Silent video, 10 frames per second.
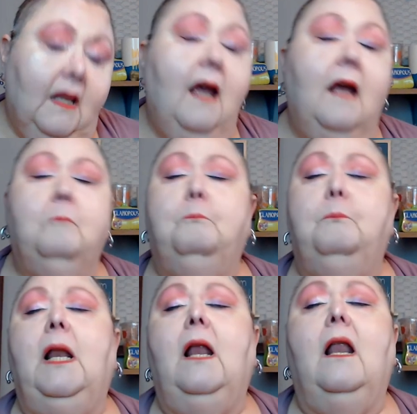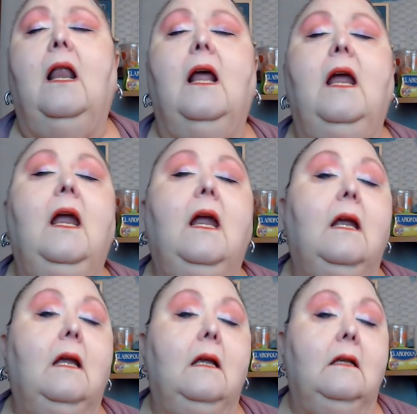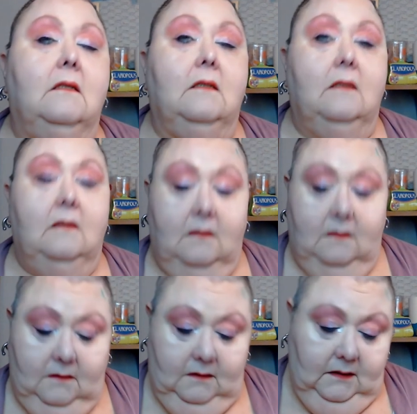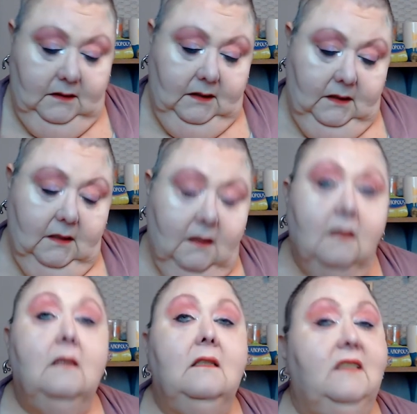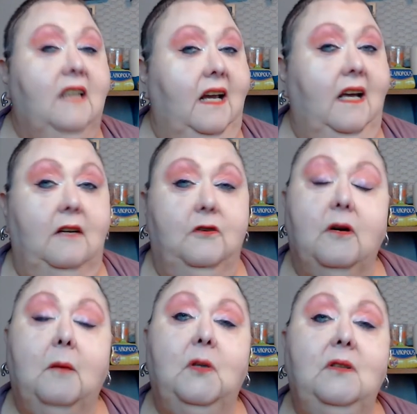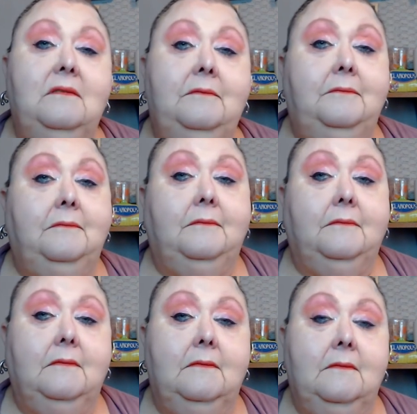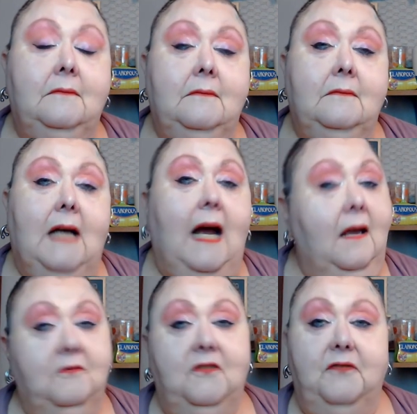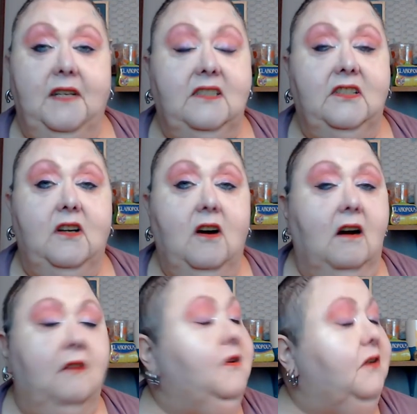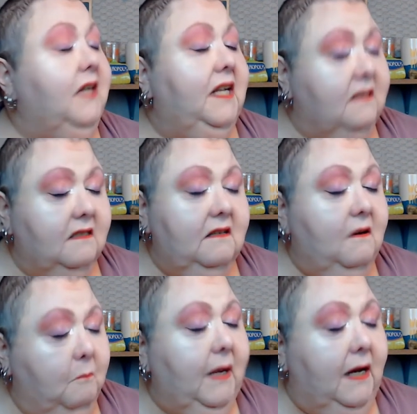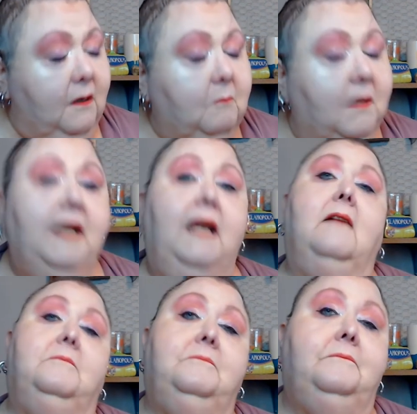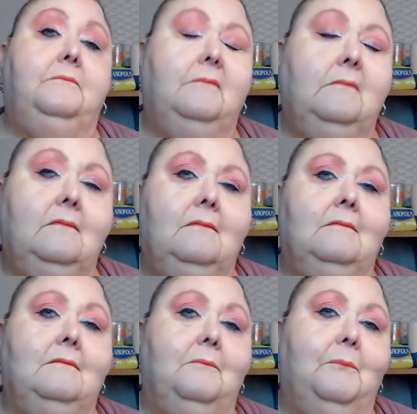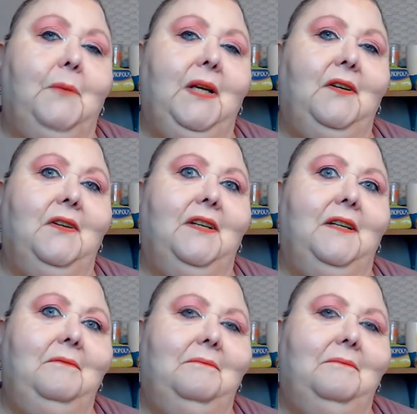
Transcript: And please stay out of trouble. I have to fix the car. There is no bail money. Be good.